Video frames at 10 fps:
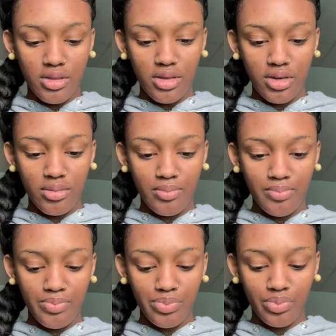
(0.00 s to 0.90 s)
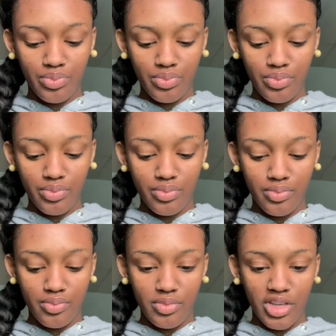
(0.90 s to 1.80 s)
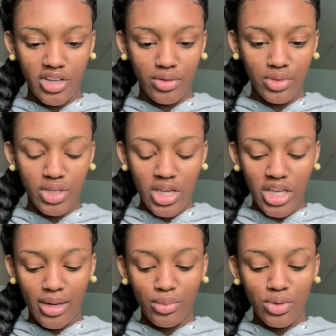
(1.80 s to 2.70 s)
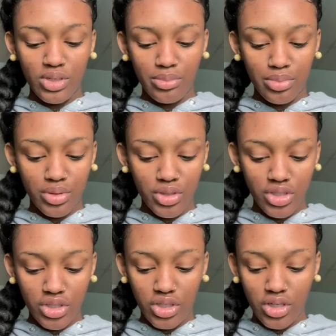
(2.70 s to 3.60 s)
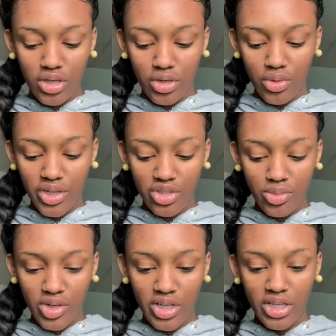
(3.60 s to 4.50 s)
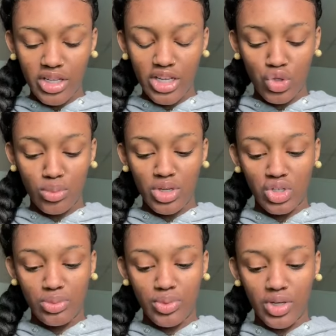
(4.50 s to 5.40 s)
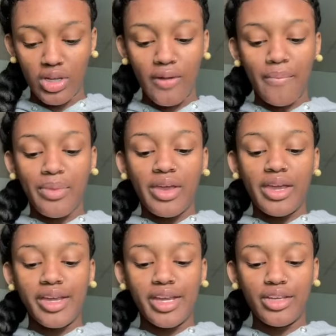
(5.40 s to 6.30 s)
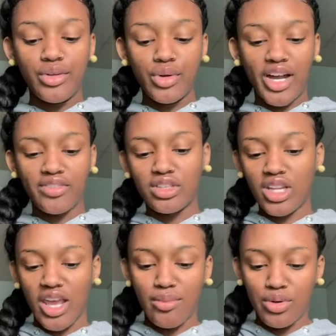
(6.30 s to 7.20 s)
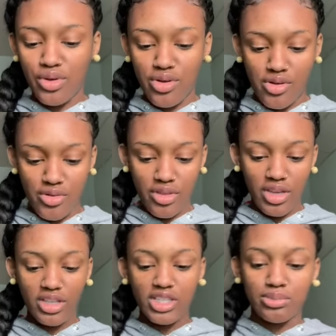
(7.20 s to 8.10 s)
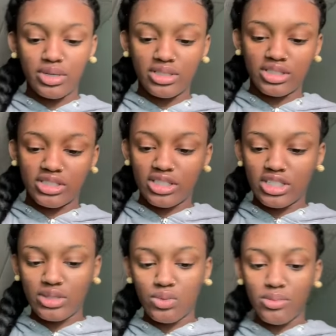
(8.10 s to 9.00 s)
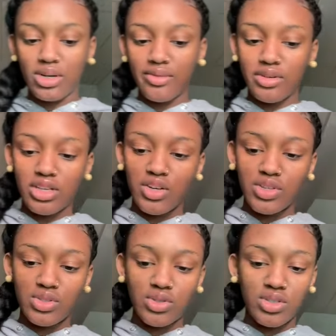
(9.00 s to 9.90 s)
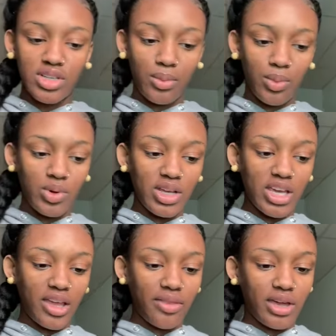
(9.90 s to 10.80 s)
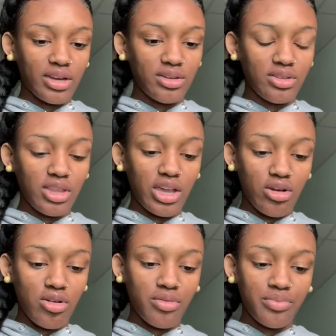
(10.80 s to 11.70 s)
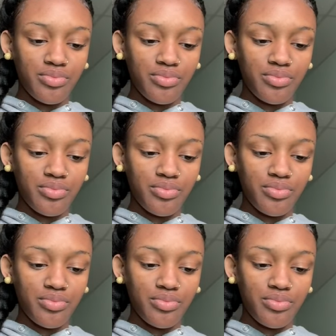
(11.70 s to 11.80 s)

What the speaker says: thumbnails, and I'm going to push a question mark and an exclamation point. And you don't have to name your thing this, but since this is what my video is on, I'm going to add that in there.